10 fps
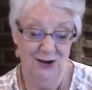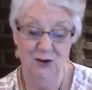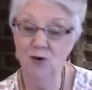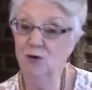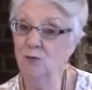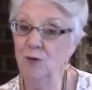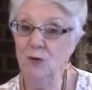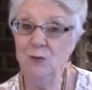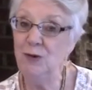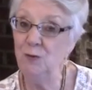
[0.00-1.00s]
nor
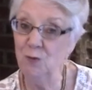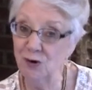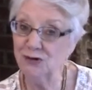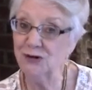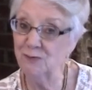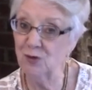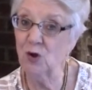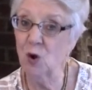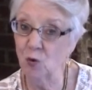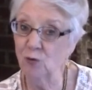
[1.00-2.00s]
will we worship the
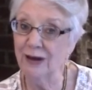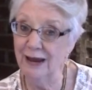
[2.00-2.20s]
gold